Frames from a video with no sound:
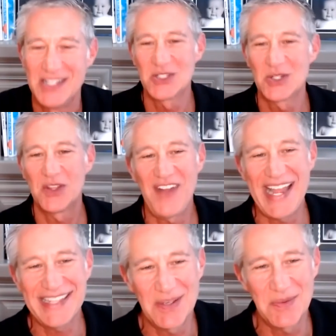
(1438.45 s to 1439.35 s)
So the
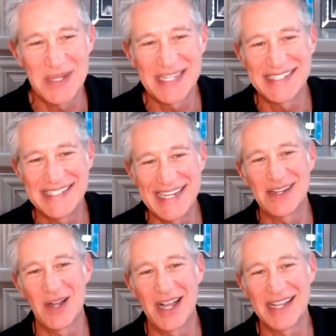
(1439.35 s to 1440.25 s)
fact that we could
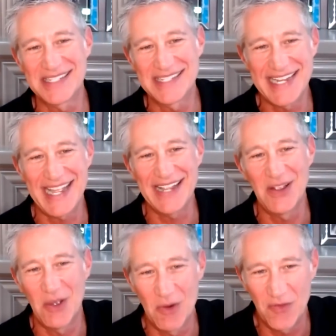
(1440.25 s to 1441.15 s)
take a
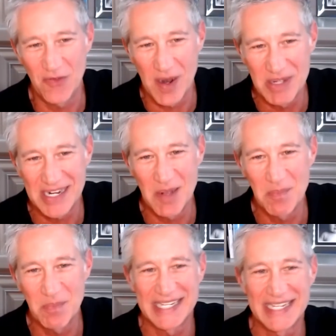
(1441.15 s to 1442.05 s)
CIO from a
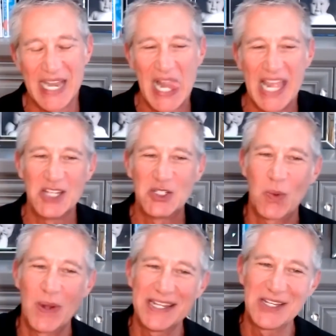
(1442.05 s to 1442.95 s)
company and
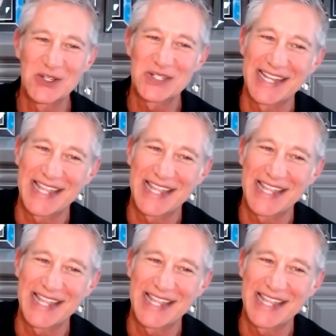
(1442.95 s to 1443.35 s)
20 years